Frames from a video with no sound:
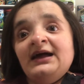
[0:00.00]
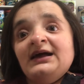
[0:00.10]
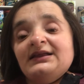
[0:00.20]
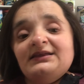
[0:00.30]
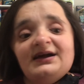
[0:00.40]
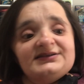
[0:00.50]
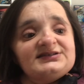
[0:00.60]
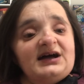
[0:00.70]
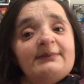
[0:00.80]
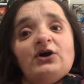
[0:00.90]
next
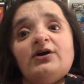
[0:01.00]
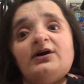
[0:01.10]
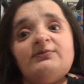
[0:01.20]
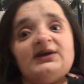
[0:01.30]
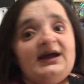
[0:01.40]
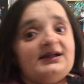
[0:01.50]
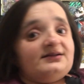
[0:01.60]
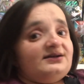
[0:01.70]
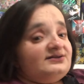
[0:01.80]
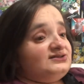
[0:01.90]
time y'all come to
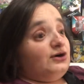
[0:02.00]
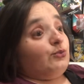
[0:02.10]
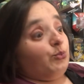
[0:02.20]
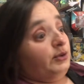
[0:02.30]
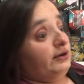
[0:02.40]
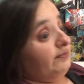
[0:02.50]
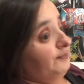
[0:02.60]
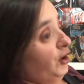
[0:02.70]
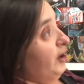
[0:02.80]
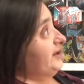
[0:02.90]
Canada's, or we're
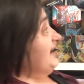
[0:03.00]
all at